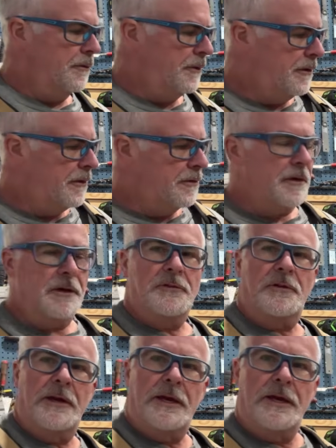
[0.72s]
One of the
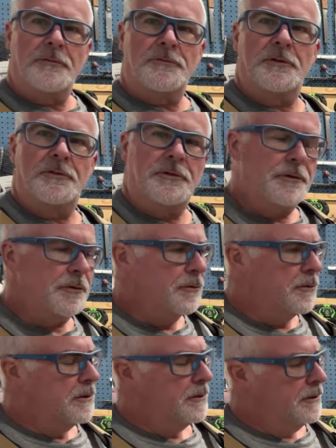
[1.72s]
things I have to do